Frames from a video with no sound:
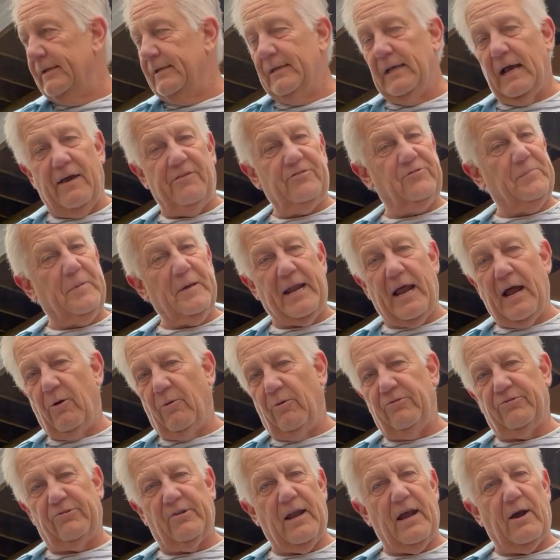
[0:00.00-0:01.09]
I've spent
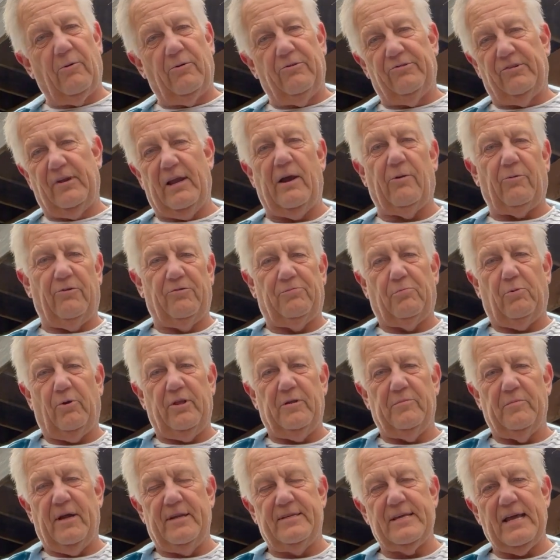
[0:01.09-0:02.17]
hours and hours and hours
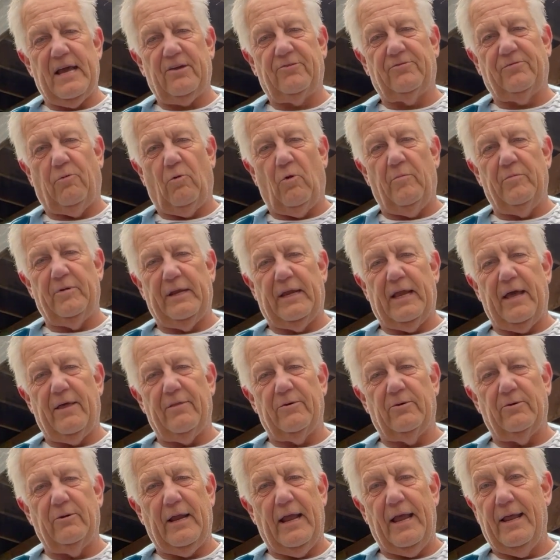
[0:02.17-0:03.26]
putting my tax form
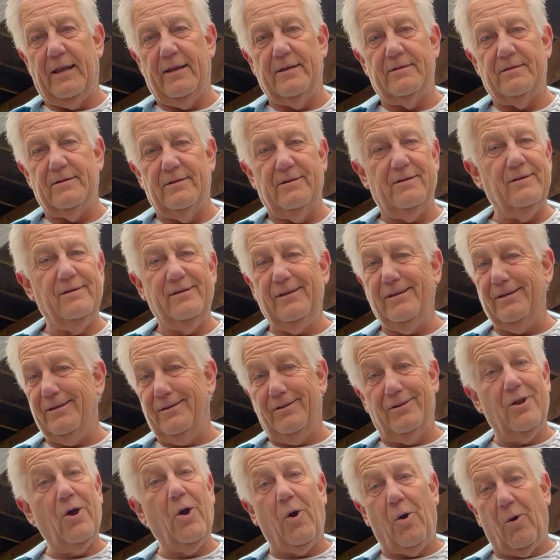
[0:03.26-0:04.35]
together, and
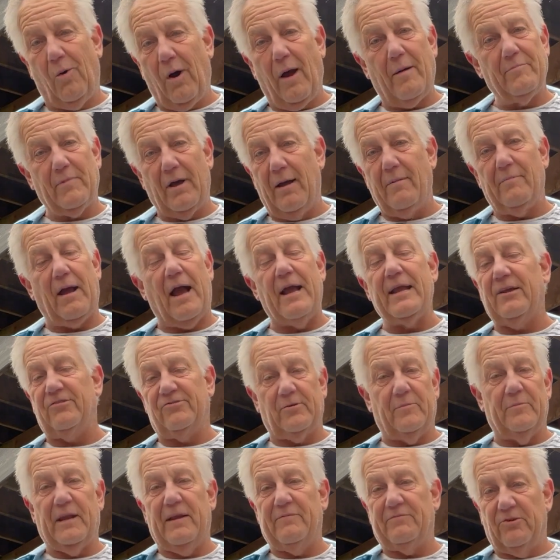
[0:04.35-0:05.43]
no, I guess
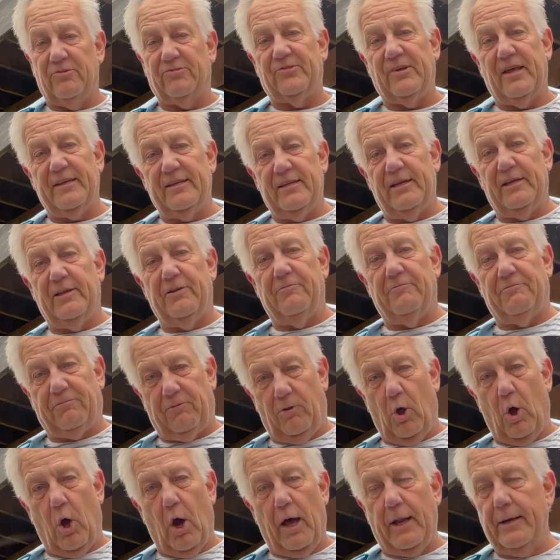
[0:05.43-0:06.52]
I'm going to have to send it in
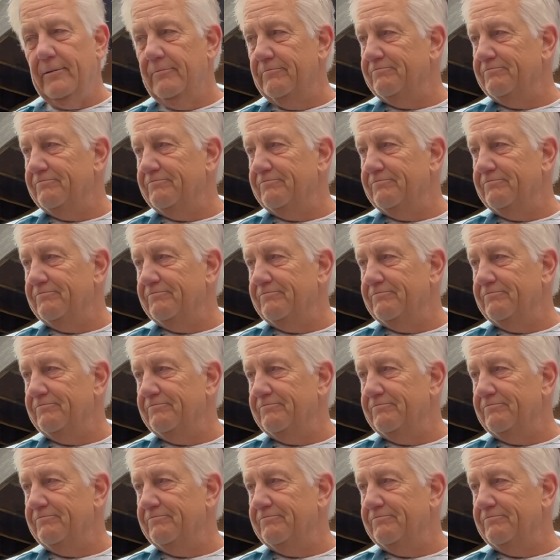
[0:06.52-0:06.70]
flawed.